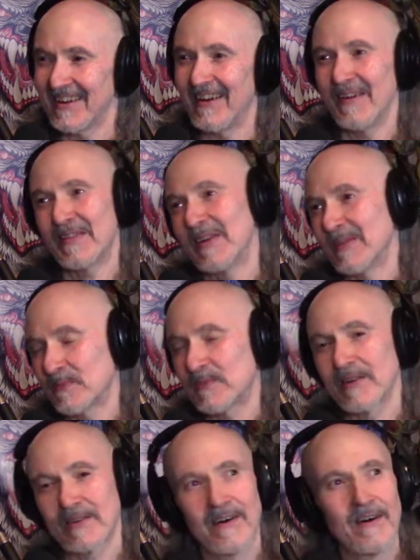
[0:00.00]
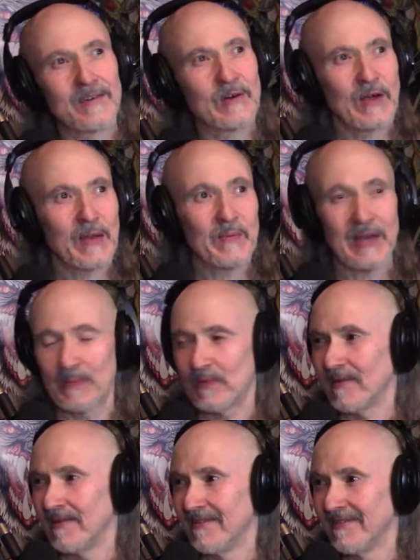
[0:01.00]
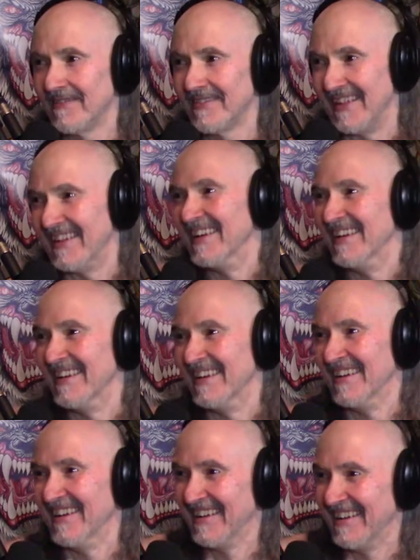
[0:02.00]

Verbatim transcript: Oh, they're right now. They're all great people. Yeah, every, sing